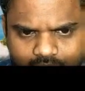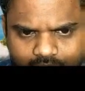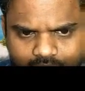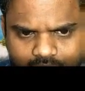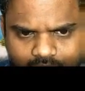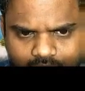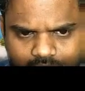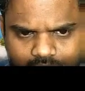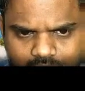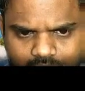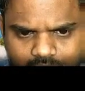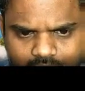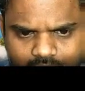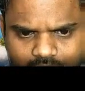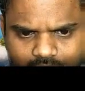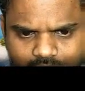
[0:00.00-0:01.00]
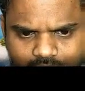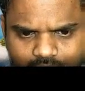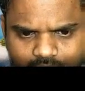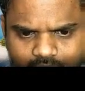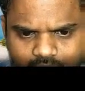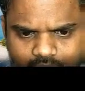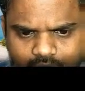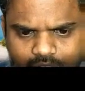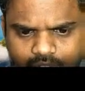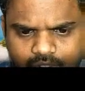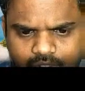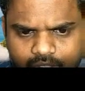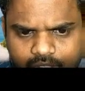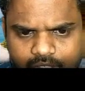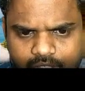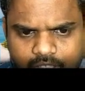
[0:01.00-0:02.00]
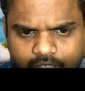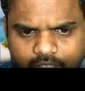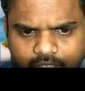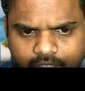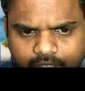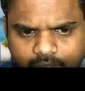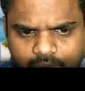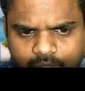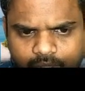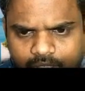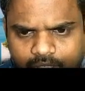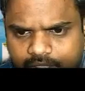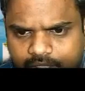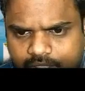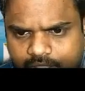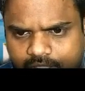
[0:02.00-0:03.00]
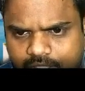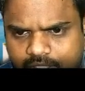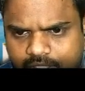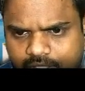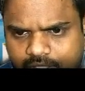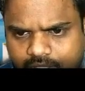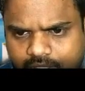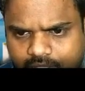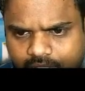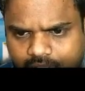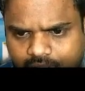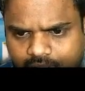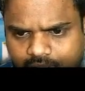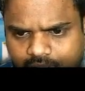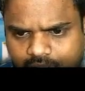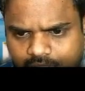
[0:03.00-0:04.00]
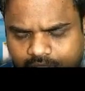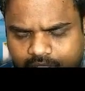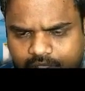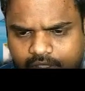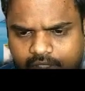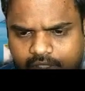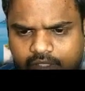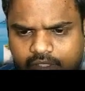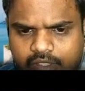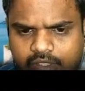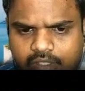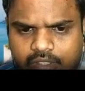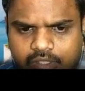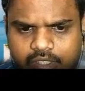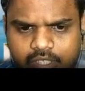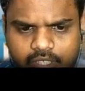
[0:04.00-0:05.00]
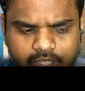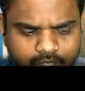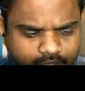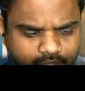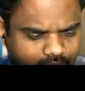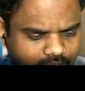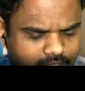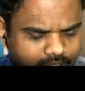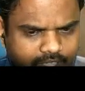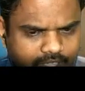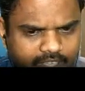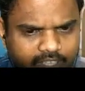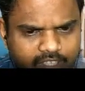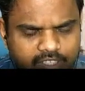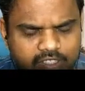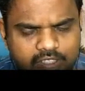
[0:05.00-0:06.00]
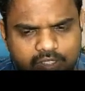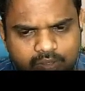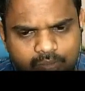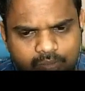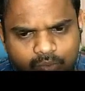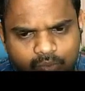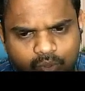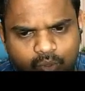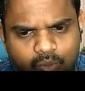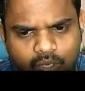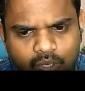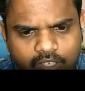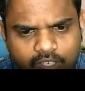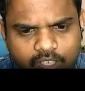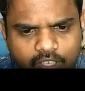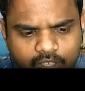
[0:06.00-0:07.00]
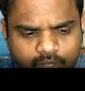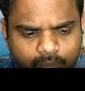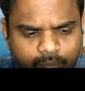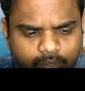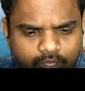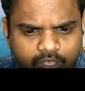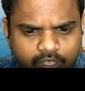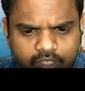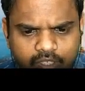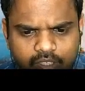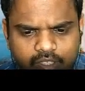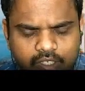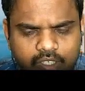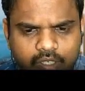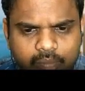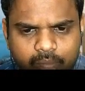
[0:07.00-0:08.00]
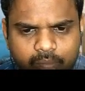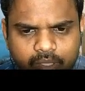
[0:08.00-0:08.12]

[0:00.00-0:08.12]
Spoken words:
and we have T in the Y axis. Okay, A is more volatile component and